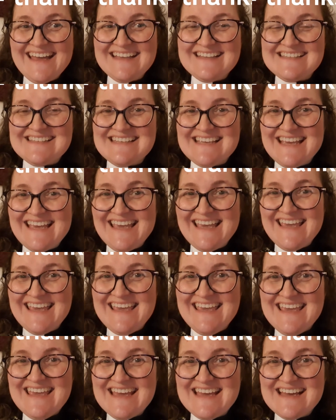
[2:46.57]

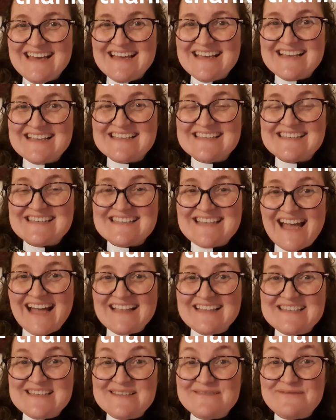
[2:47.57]
T
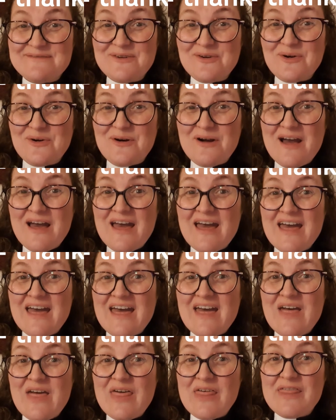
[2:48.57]
stands for
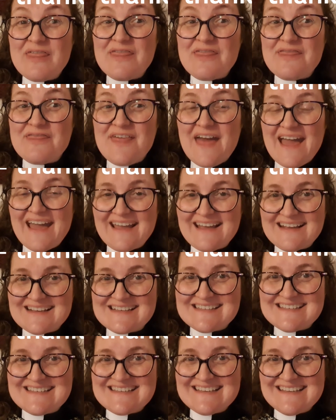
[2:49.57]

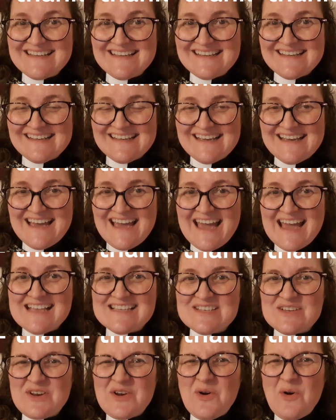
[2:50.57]
thanks.
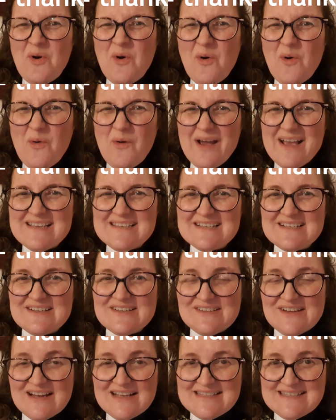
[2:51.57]
It's an always a
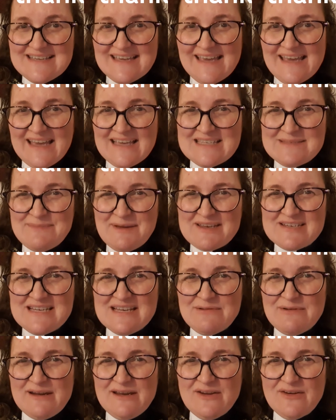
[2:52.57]
good idea, especially
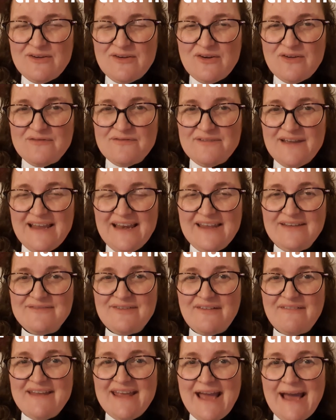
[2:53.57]
when you're not feeling
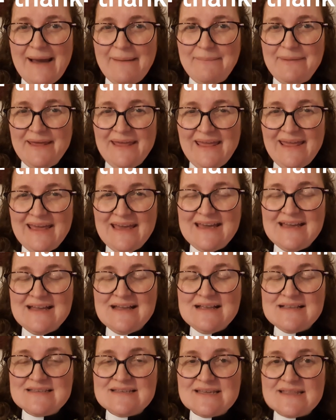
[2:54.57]
very happy,
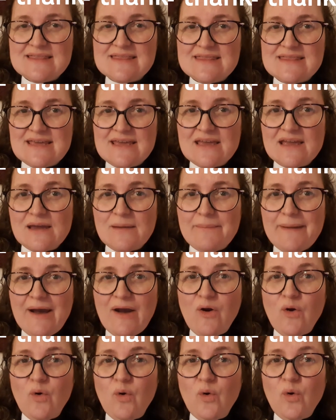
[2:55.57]
to think
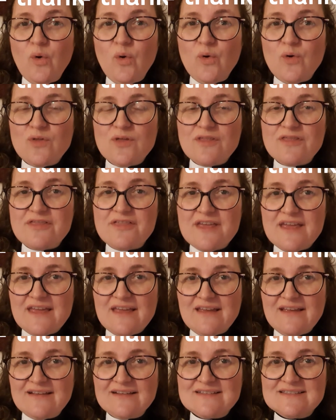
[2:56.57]
about all the
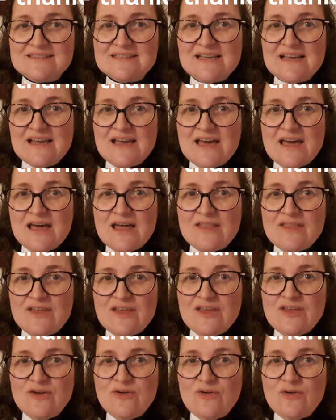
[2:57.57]
things
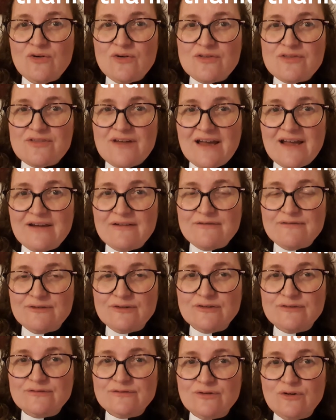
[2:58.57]
that you're
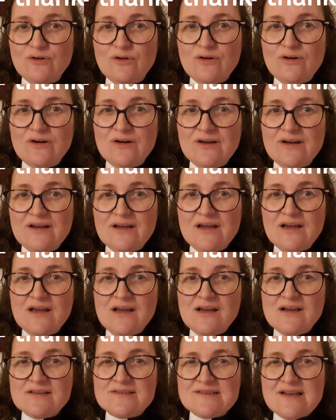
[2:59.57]
thankful for.
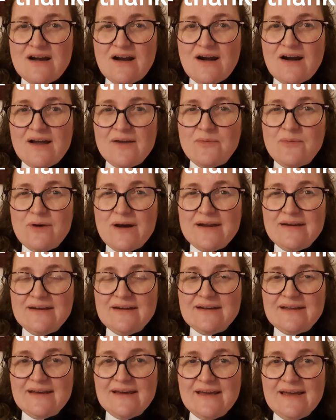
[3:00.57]
So I
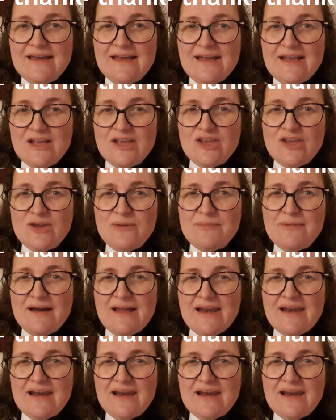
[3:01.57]
wonder, you might